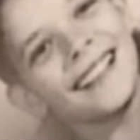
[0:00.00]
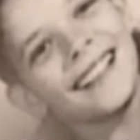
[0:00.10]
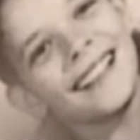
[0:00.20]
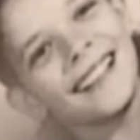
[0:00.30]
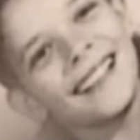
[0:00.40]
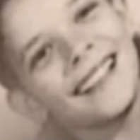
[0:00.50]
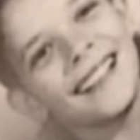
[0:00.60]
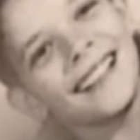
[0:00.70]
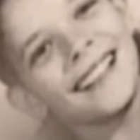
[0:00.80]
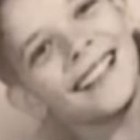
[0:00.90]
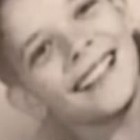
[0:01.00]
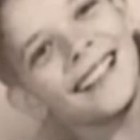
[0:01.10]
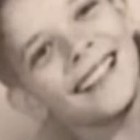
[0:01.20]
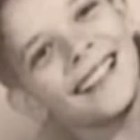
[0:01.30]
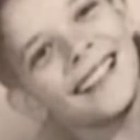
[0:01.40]

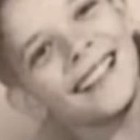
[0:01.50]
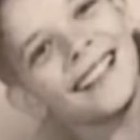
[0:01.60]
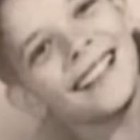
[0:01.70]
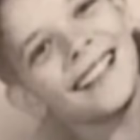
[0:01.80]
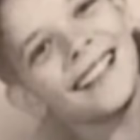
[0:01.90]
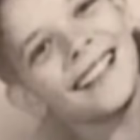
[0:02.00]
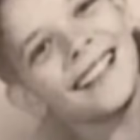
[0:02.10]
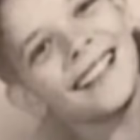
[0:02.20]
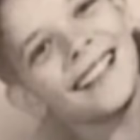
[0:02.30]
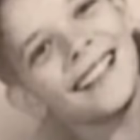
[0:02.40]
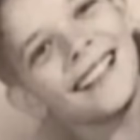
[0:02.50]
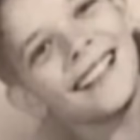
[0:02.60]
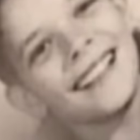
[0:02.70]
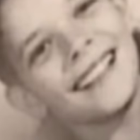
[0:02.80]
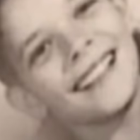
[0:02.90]

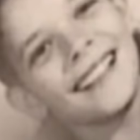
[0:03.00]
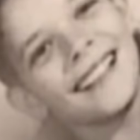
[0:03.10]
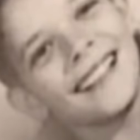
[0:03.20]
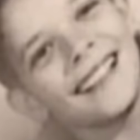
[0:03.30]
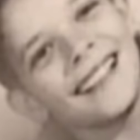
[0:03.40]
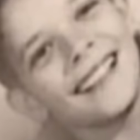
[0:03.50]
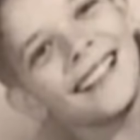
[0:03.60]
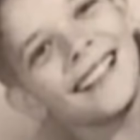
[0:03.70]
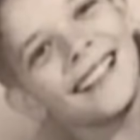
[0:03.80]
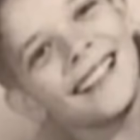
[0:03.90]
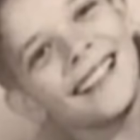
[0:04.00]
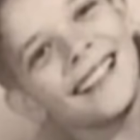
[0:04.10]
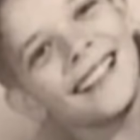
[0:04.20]
(not speaking)